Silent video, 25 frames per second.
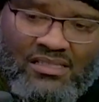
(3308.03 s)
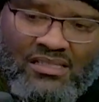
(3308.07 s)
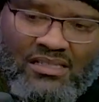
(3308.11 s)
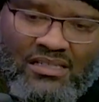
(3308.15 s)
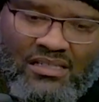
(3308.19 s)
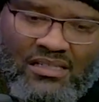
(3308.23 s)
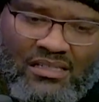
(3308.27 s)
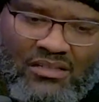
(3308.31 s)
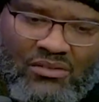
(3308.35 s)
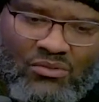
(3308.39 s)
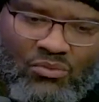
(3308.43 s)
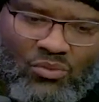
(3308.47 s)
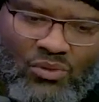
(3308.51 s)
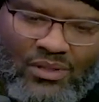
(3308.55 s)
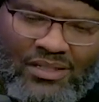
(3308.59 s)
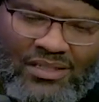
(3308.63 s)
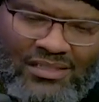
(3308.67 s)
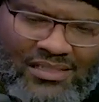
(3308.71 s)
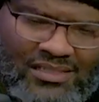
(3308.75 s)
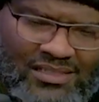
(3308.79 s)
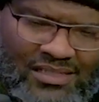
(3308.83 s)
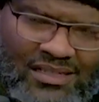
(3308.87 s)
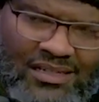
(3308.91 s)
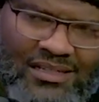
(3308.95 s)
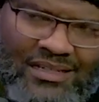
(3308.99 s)
and what
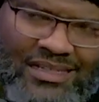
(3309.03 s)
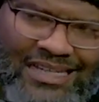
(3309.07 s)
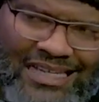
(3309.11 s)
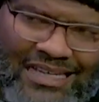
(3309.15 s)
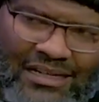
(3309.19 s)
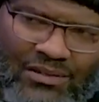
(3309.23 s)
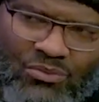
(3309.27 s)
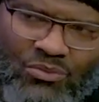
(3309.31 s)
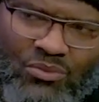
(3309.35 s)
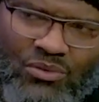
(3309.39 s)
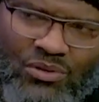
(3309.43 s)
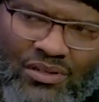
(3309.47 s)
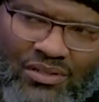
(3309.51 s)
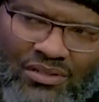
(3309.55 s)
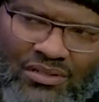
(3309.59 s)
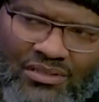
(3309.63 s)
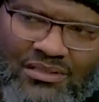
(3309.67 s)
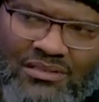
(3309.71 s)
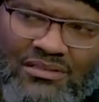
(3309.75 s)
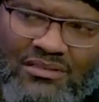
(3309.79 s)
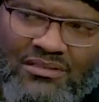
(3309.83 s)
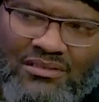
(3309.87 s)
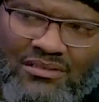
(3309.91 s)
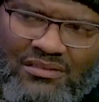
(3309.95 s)
is their network